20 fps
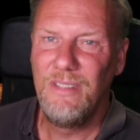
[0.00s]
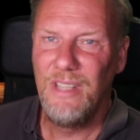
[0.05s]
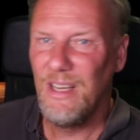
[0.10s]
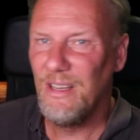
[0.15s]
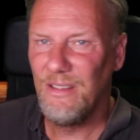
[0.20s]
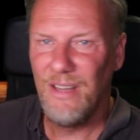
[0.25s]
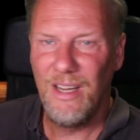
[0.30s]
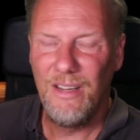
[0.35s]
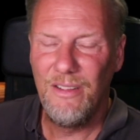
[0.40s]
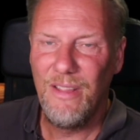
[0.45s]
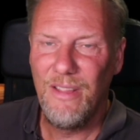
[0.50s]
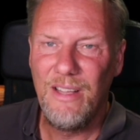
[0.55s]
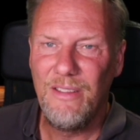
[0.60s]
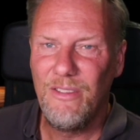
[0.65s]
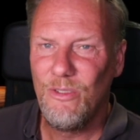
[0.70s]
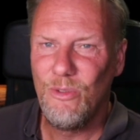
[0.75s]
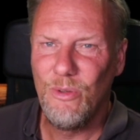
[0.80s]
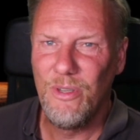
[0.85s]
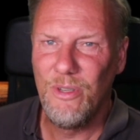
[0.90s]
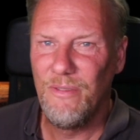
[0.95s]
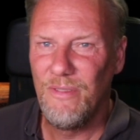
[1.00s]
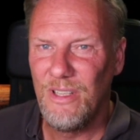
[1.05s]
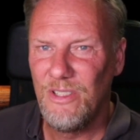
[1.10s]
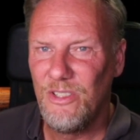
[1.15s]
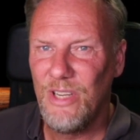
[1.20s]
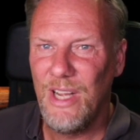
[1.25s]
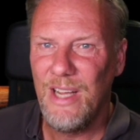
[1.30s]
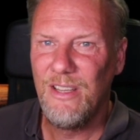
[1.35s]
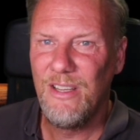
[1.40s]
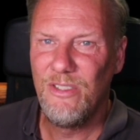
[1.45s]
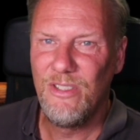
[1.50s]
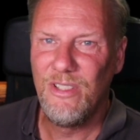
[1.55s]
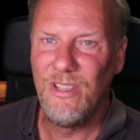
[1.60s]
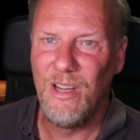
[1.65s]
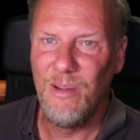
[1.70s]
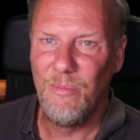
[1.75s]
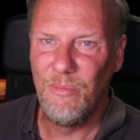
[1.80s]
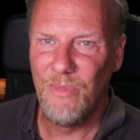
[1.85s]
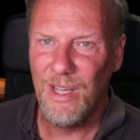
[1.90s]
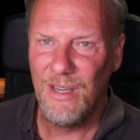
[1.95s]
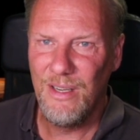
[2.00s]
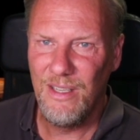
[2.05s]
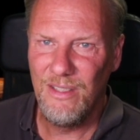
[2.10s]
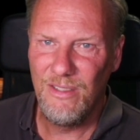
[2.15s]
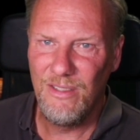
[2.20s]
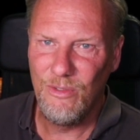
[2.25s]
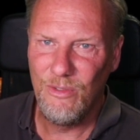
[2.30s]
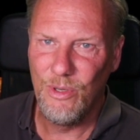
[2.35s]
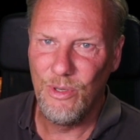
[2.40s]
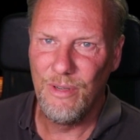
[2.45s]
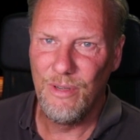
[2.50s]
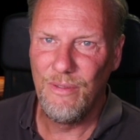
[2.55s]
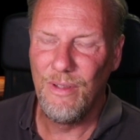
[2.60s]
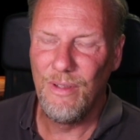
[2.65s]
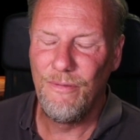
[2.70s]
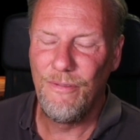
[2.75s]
I think sort of the checksum. That is sort of the